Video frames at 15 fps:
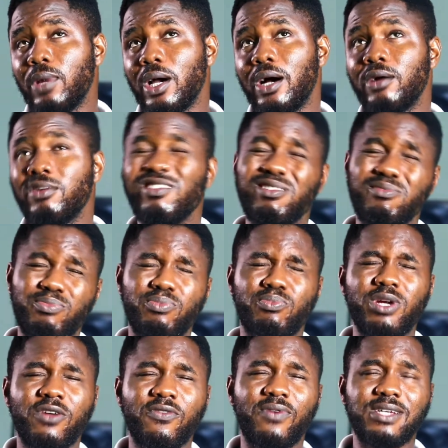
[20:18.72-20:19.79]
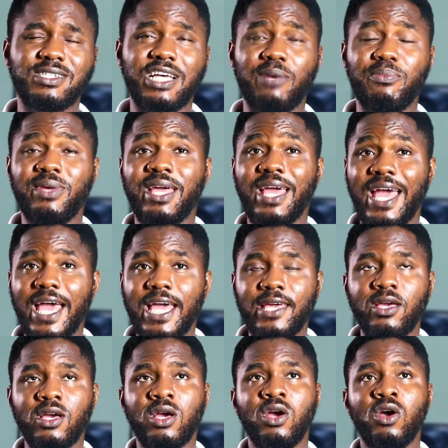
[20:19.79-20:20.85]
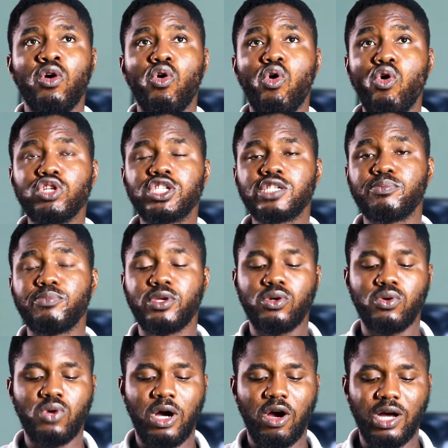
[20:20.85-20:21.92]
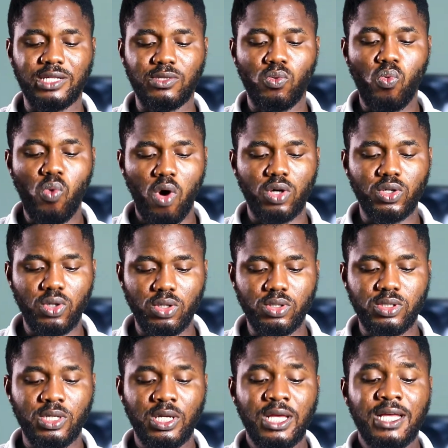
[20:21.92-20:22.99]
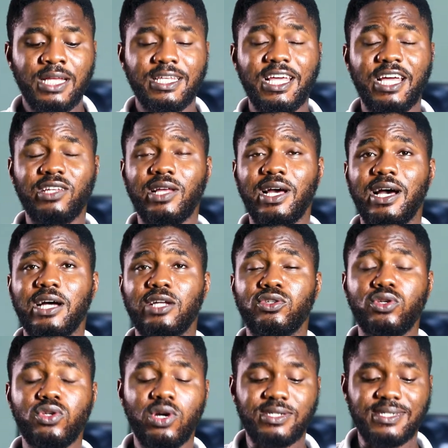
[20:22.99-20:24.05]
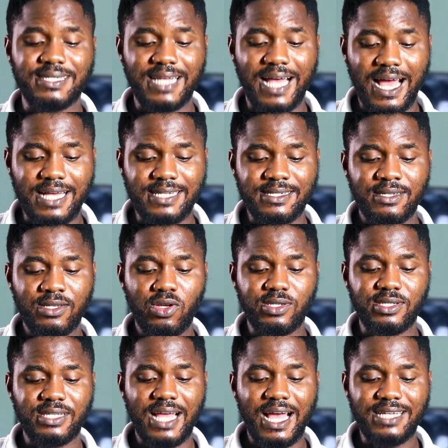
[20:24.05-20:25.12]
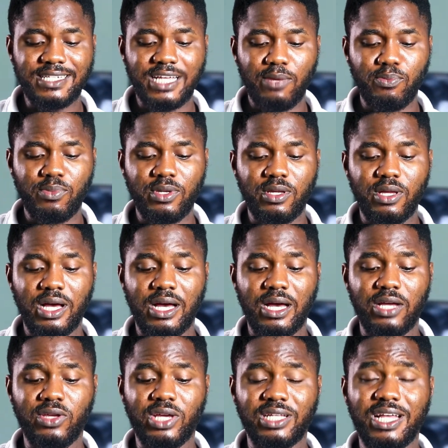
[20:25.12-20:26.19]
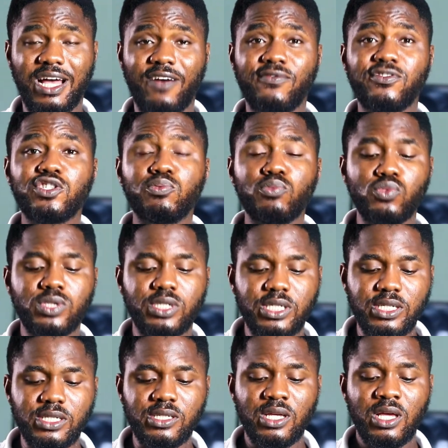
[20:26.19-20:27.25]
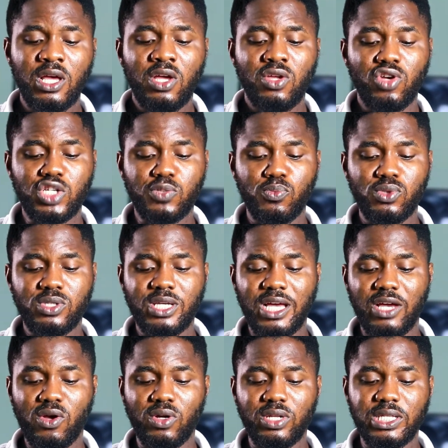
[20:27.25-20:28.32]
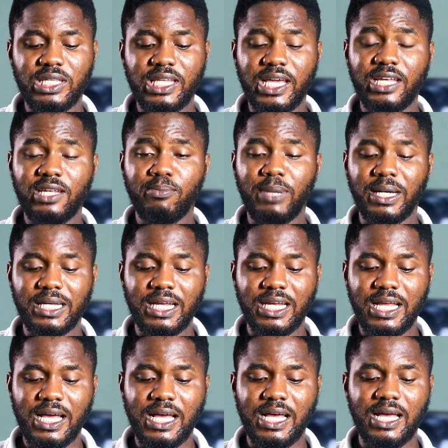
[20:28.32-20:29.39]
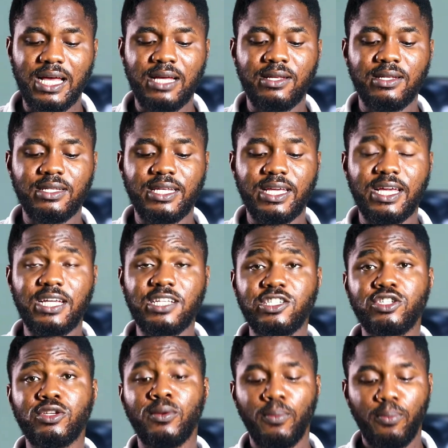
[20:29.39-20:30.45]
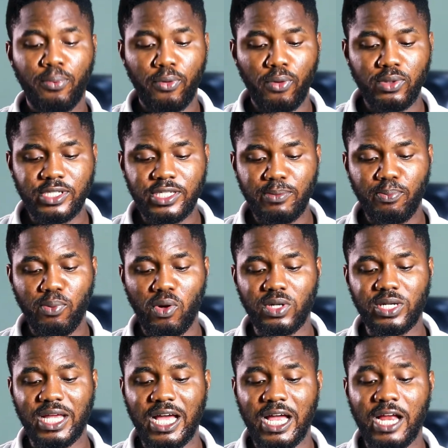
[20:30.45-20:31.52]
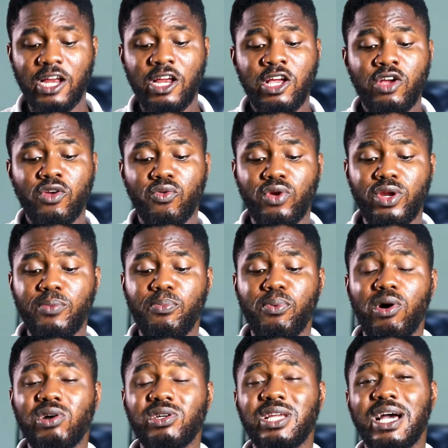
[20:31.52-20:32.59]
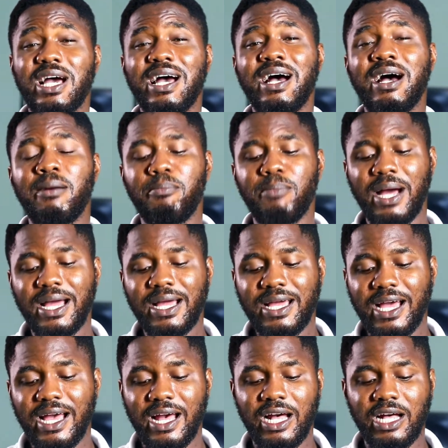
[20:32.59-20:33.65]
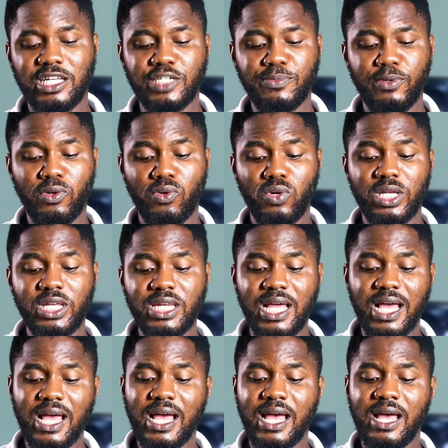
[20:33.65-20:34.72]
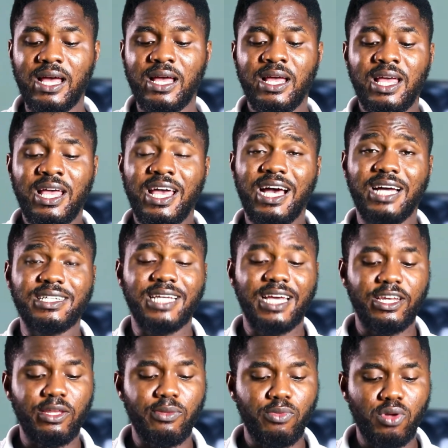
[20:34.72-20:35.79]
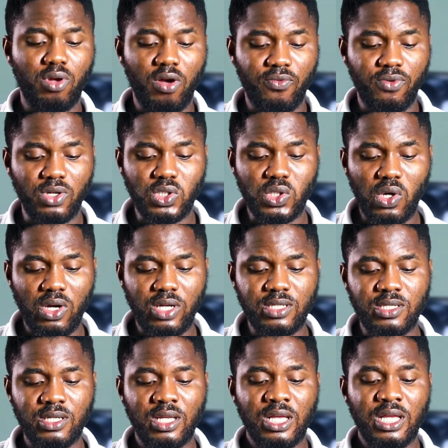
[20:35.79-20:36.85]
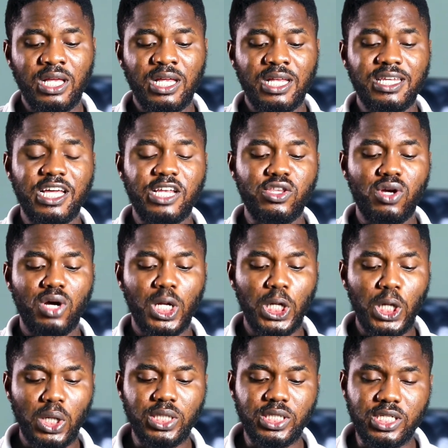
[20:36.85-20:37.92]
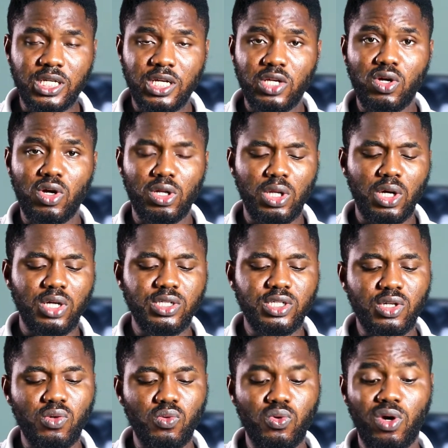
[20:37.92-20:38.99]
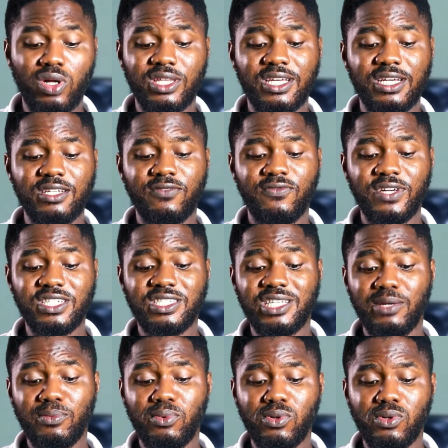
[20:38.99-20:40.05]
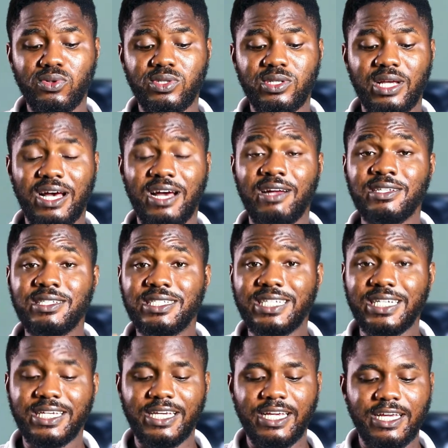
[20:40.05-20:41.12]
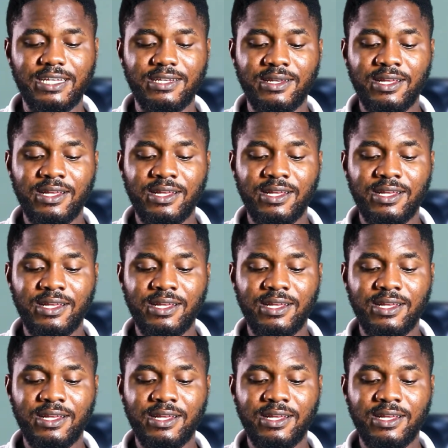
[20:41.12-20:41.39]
your breakfast can be egg, oatmeal, and walnuts. Then do your snacks. Your snacks can be you can have smoothies. Your smoothie can contain banana, dates, protein powder, green powder, maca, spirulina, and any milk of your choice. Then your lunch will contain vegetables, chicken,